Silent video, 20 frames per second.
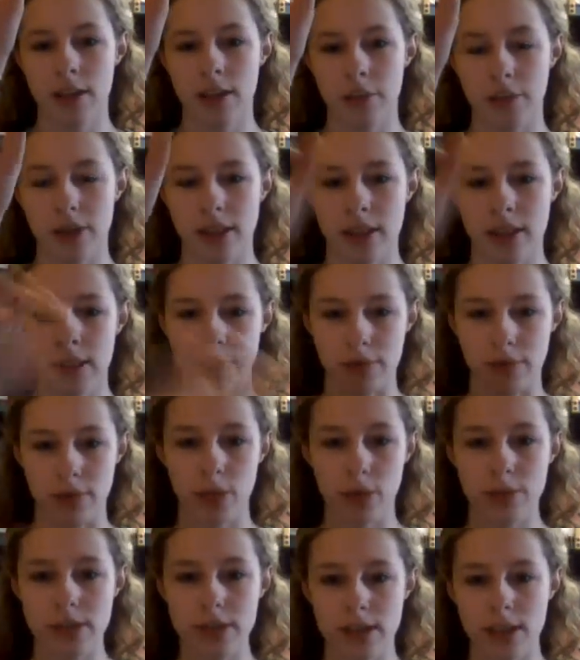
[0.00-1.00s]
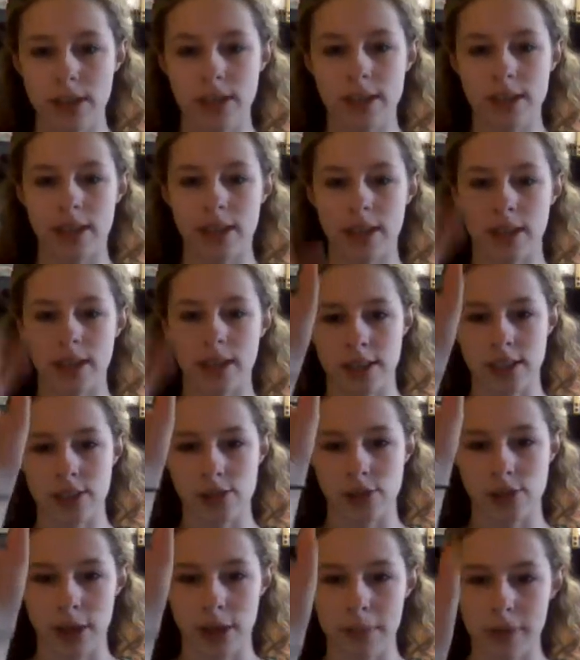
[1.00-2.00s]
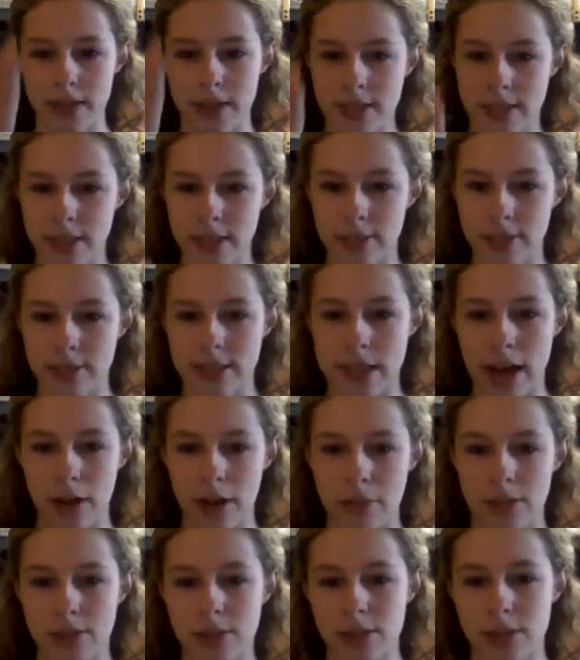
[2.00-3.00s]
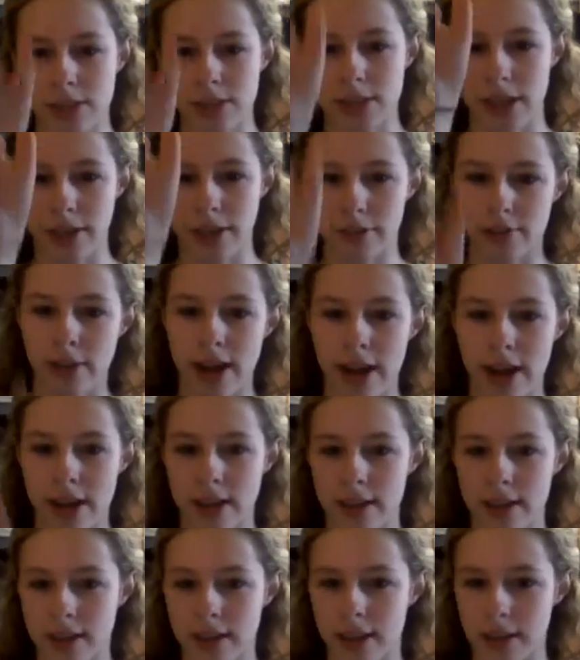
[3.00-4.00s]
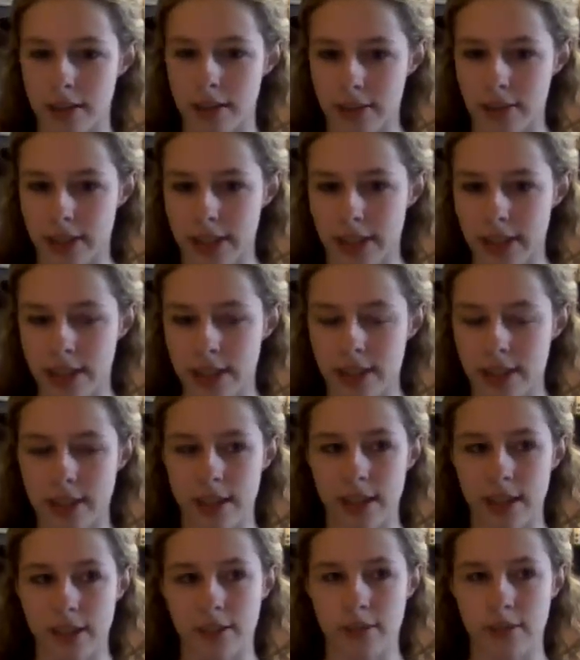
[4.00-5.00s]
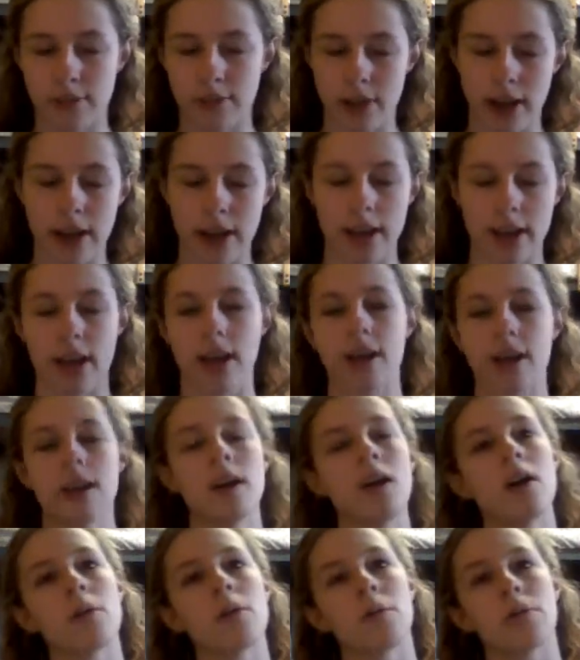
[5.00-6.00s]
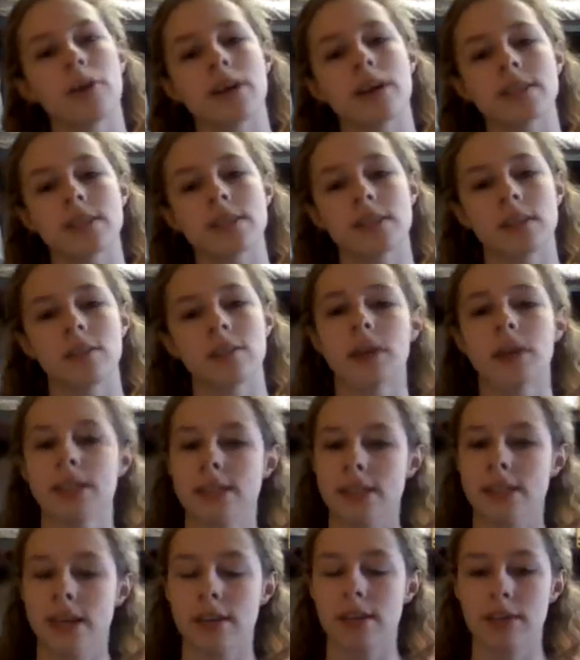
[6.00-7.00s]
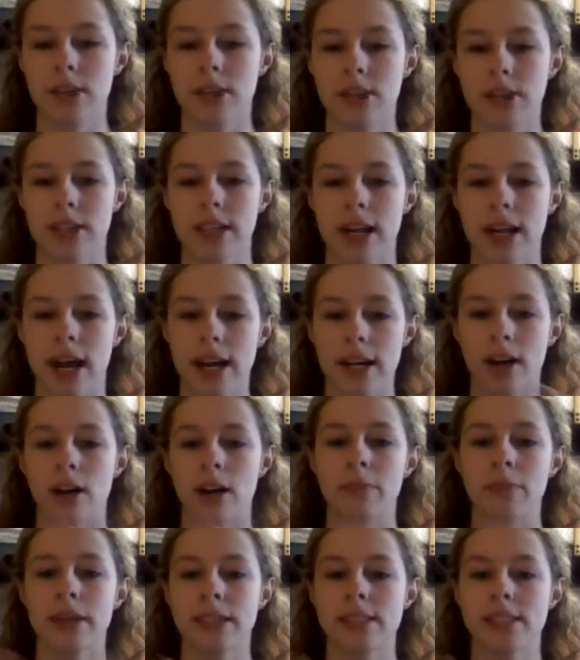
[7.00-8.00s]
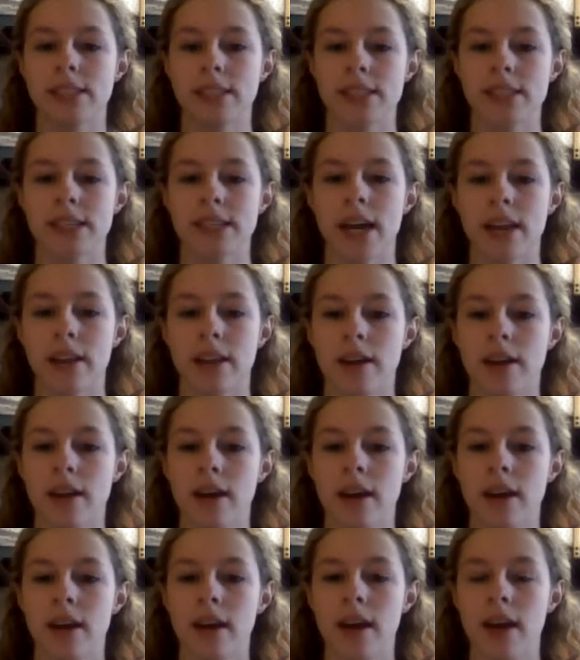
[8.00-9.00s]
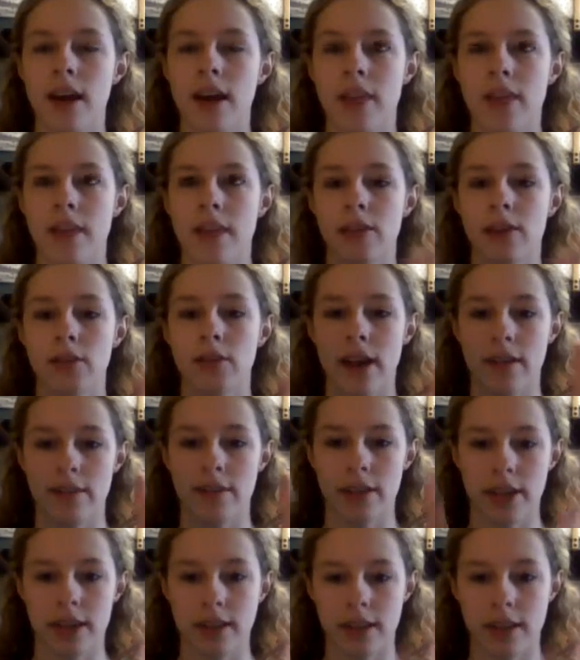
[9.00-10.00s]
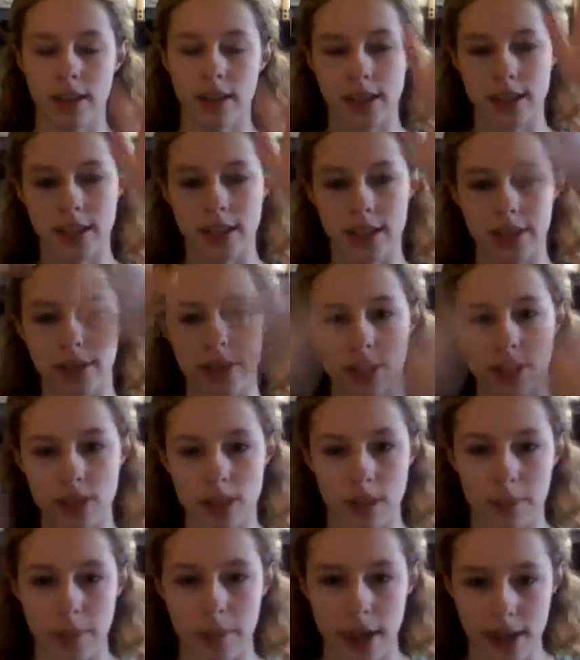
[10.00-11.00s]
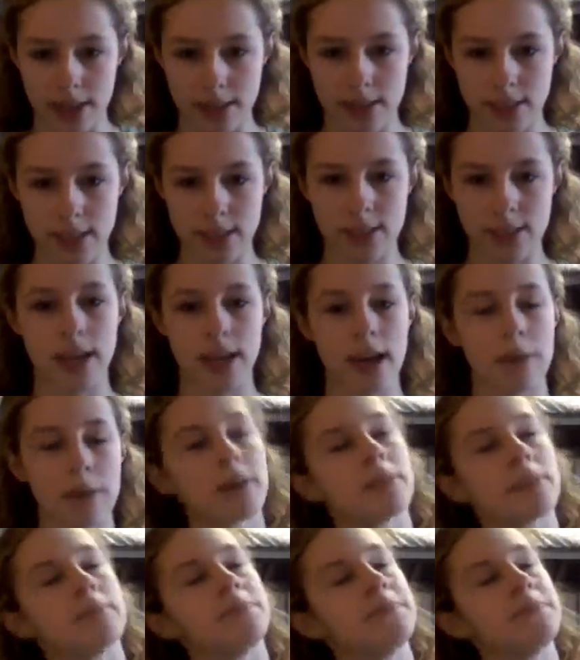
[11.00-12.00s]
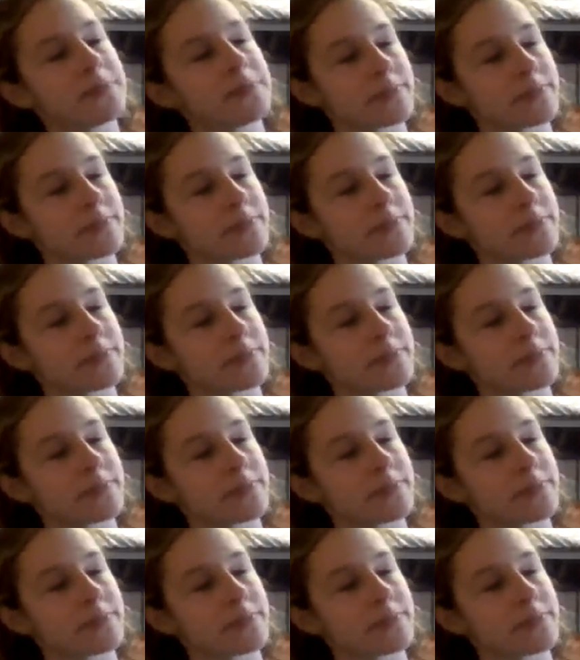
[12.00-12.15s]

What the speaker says: with the rope skirt, the stripe continues downward, so it's like red and then green and then red again, whereas in the West End version it kind of all mixes together, and they don't have, like, the continuation of the bodice doesn't happen.